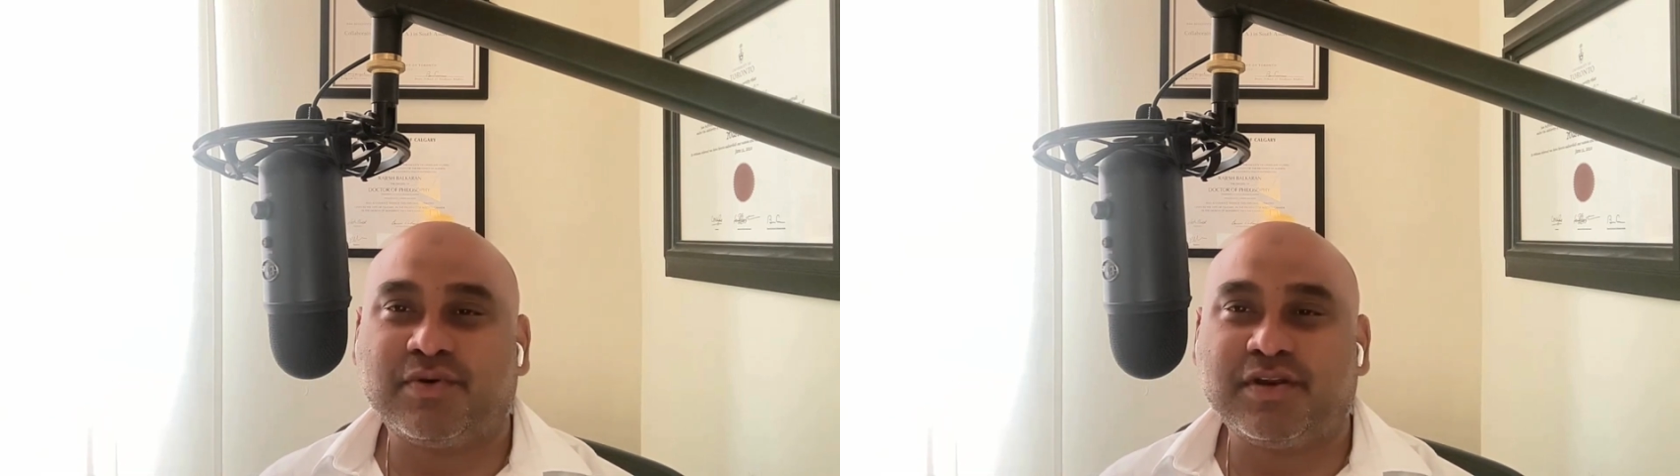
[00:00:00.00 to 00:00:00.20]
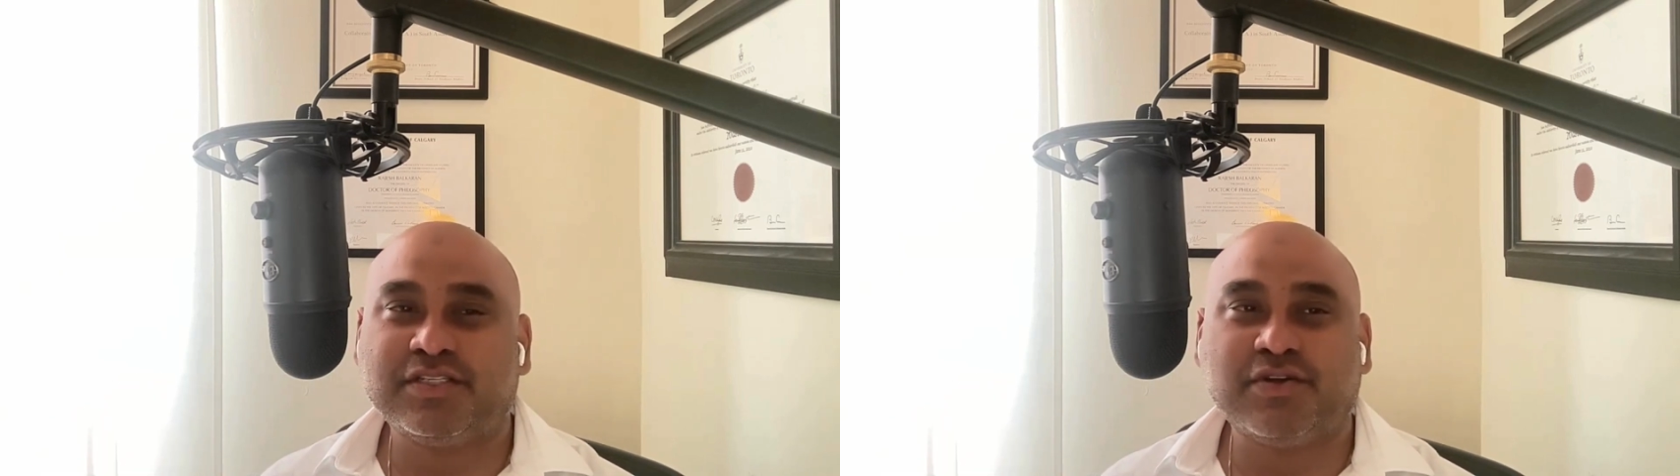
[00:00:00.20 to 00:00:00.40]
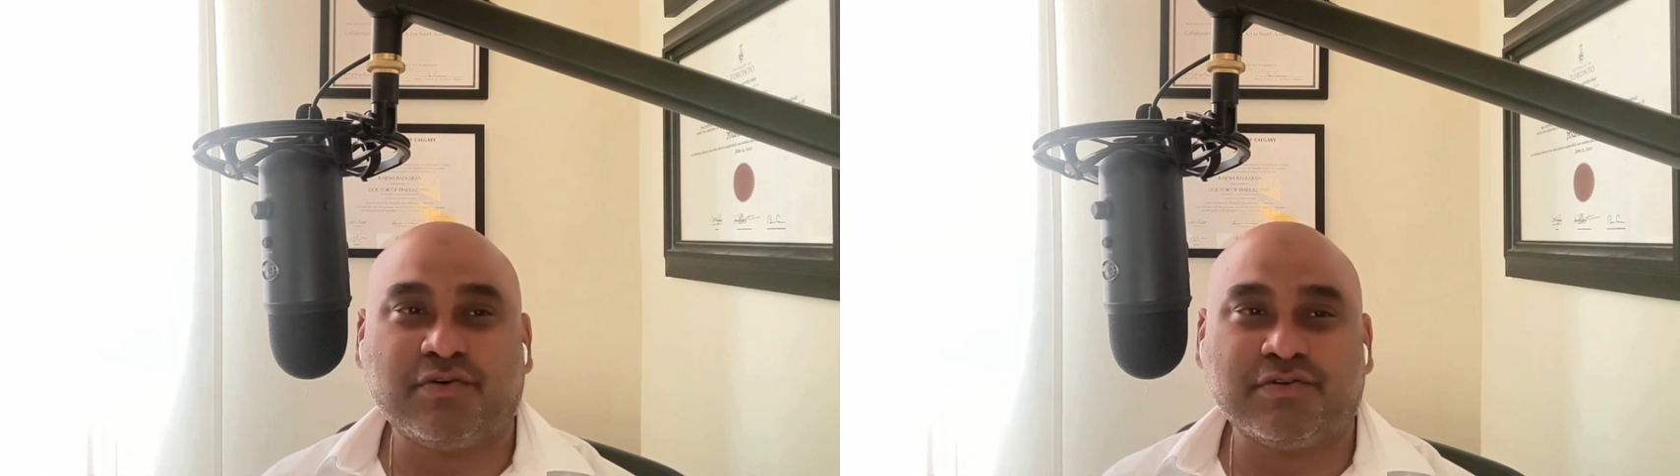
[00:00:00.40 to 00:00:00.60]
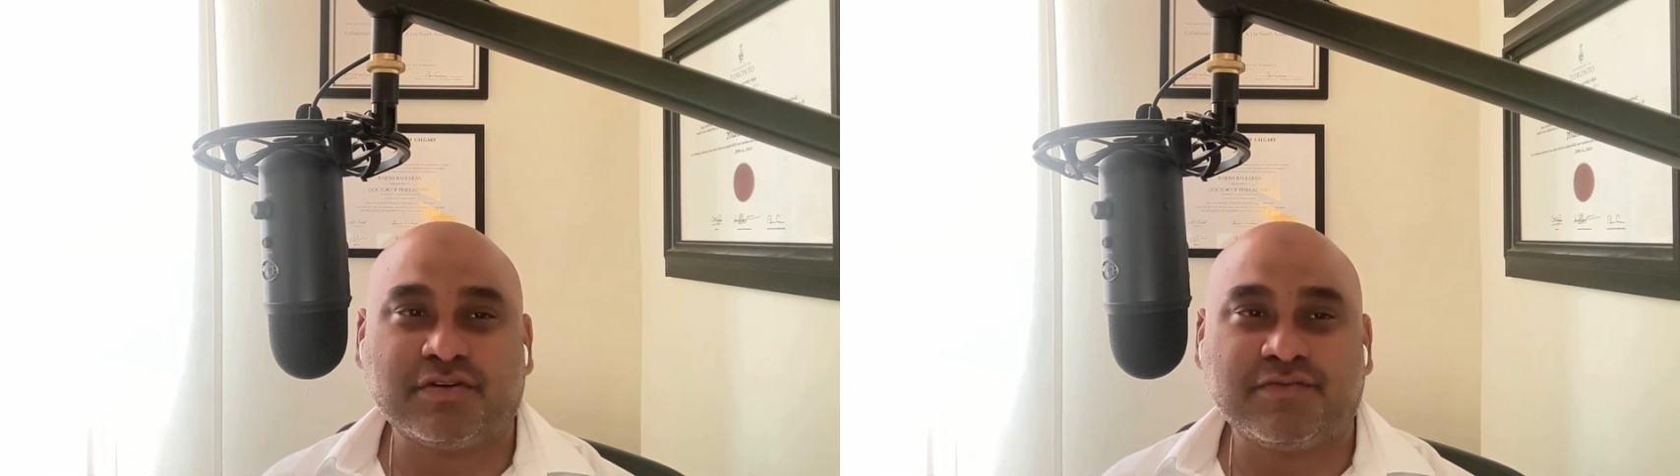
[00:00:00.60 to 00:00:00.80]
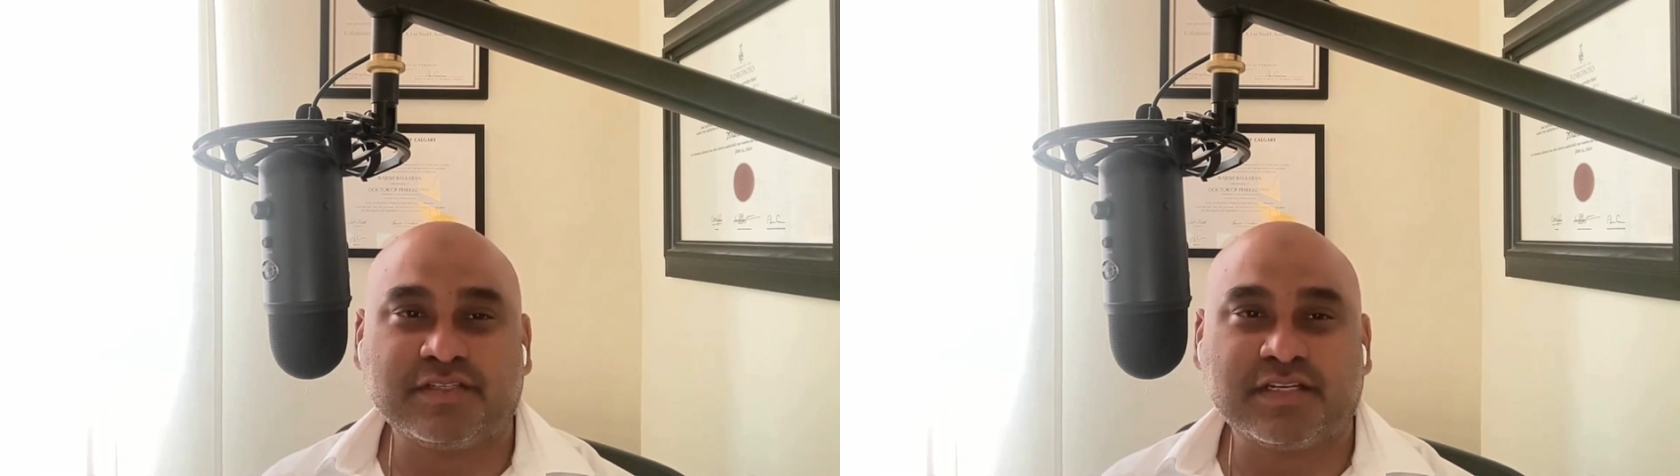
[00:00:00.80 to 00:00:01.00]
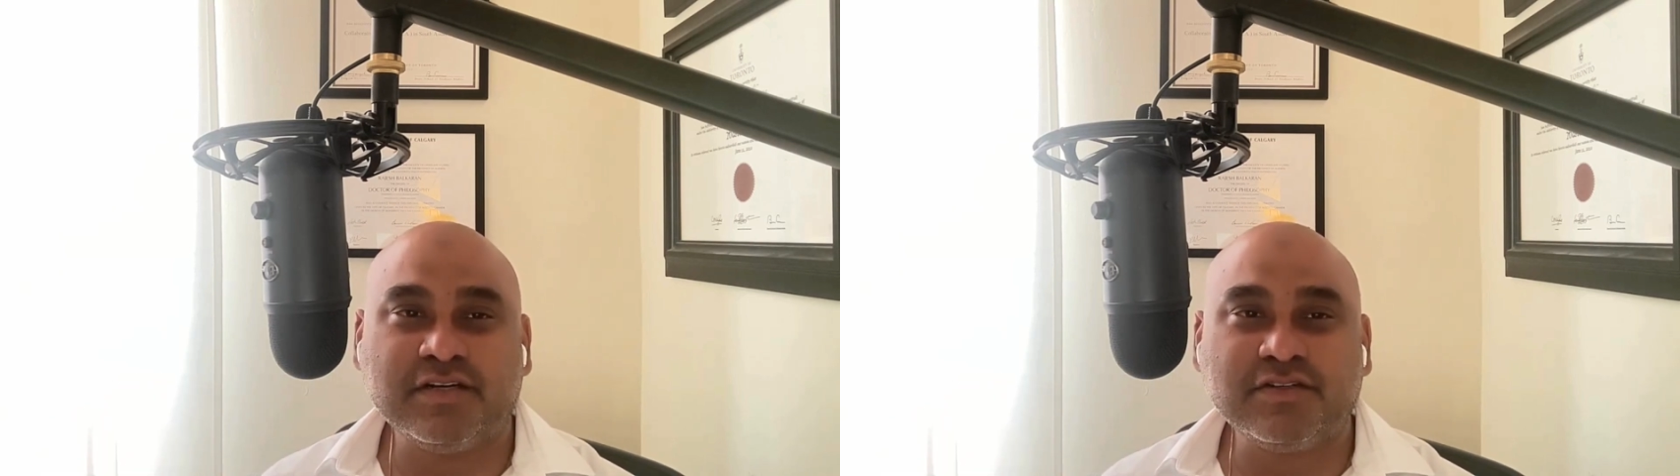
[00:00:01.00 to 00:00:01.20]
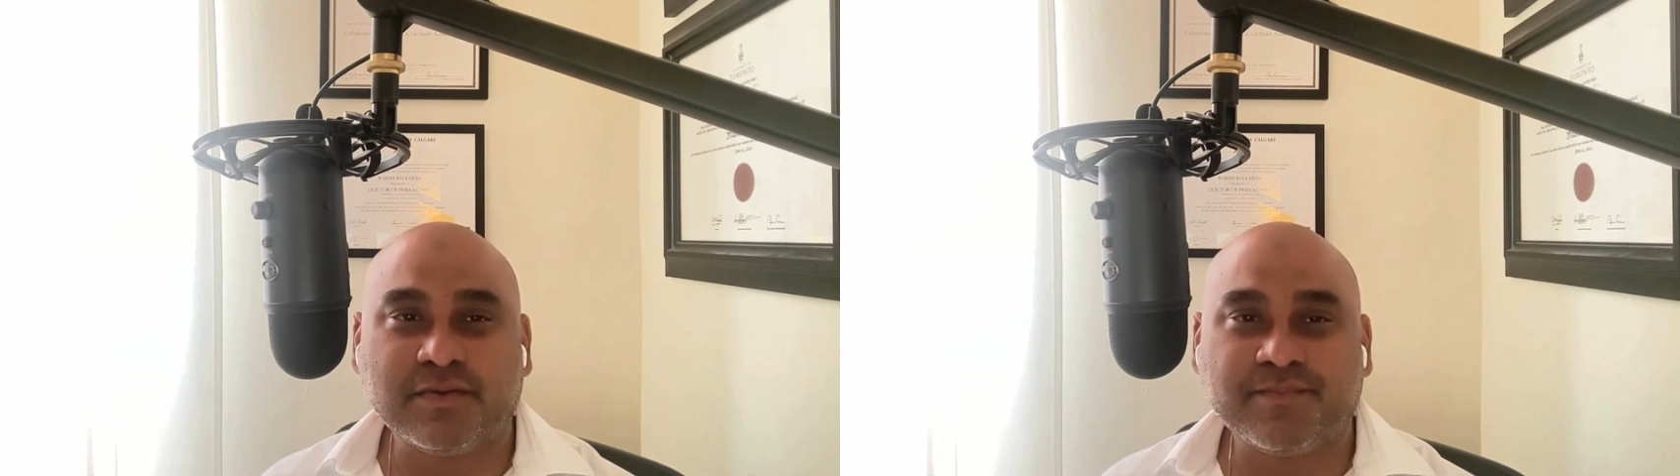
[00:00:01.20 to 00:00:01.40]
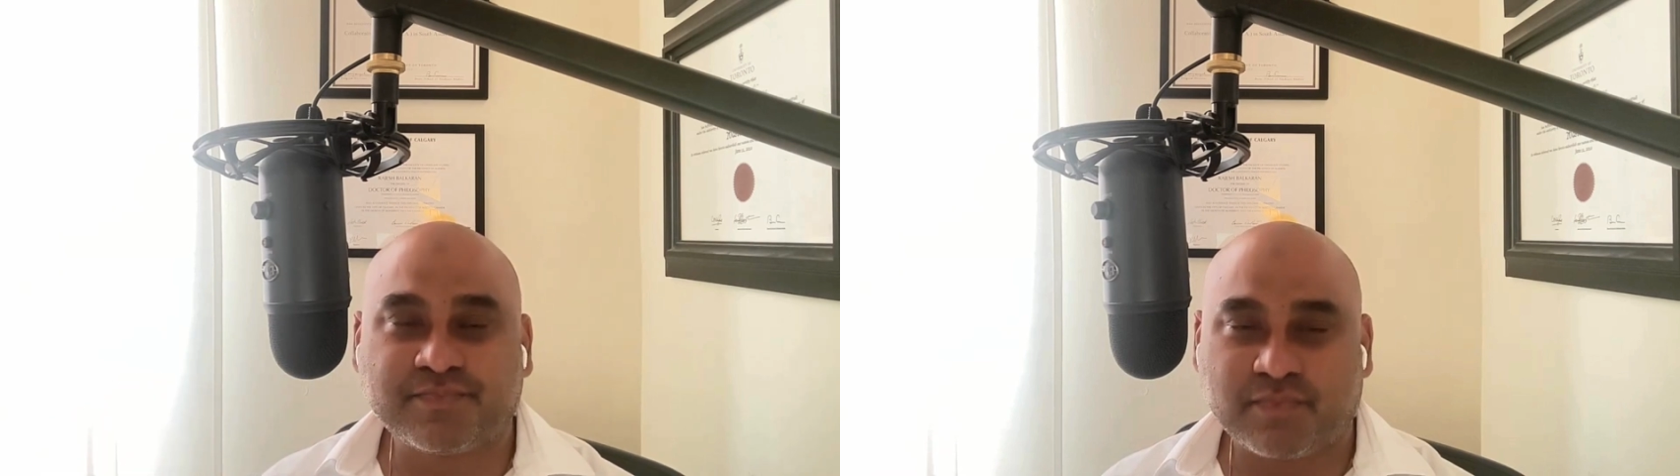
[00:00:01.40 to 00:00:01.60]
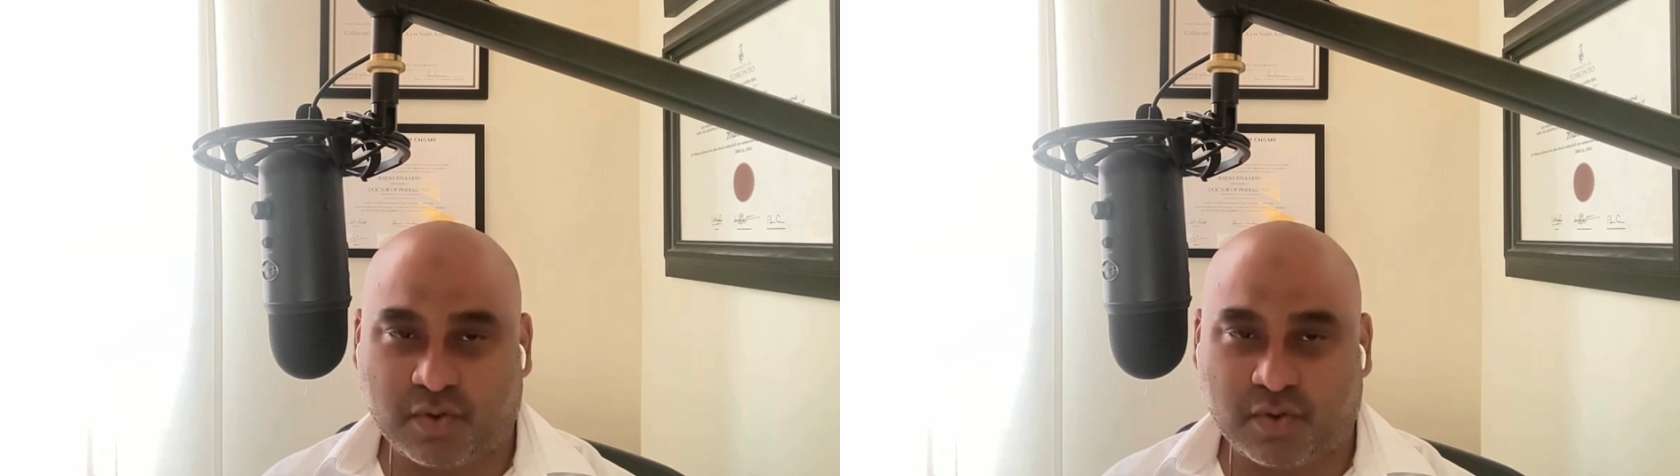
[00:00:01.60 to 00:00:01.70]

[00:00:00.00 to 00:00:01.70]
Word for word: where he told her of his conundrum.